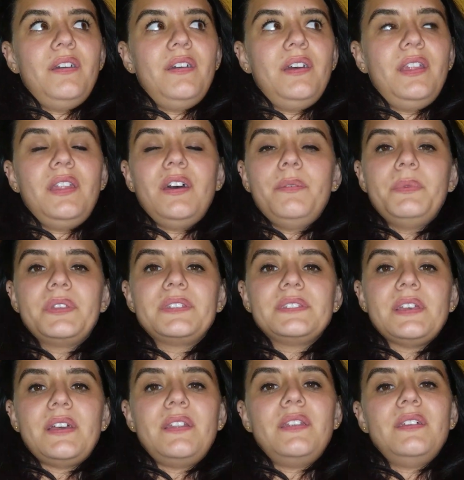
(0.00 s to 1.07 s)
and I'm
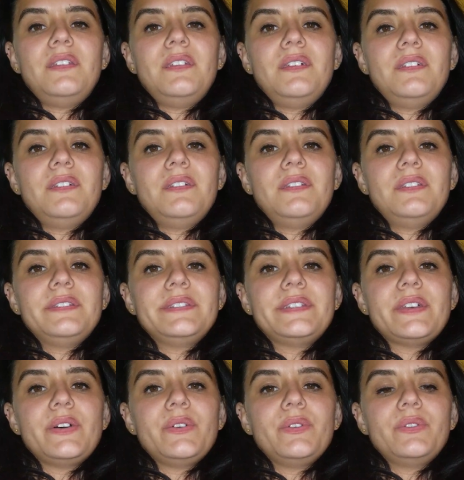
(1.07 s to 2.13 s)
excited.
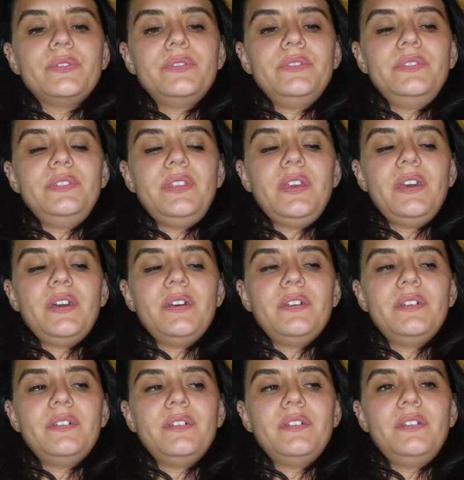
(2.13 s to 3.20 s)
So, yeah.
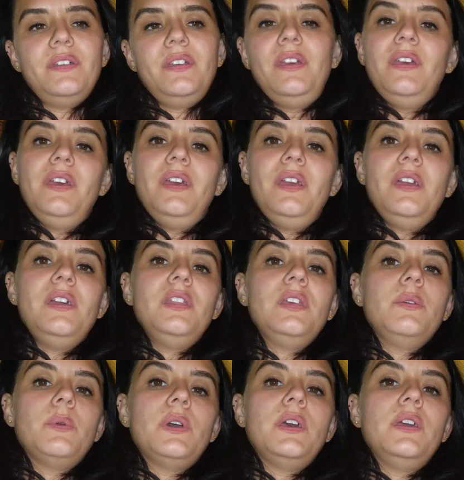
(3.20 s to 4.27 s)

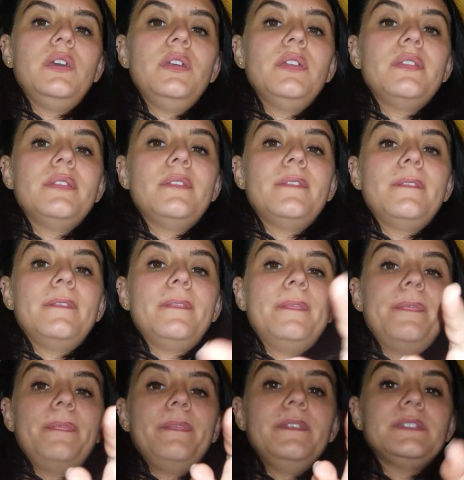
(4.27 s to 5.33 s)
Anyway,
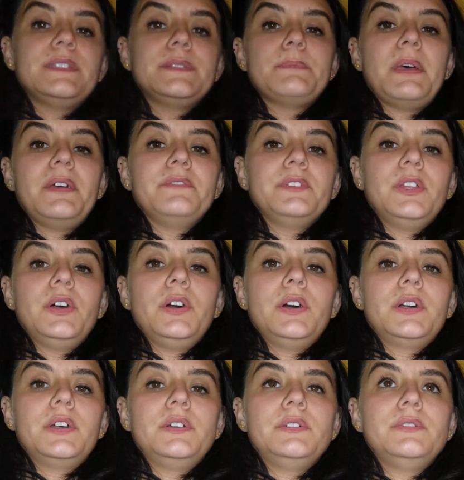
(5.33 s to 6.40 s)
this is my
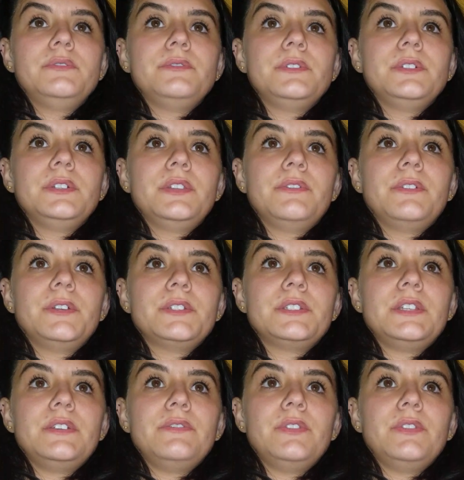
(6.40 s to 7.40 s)
vlog for the first day of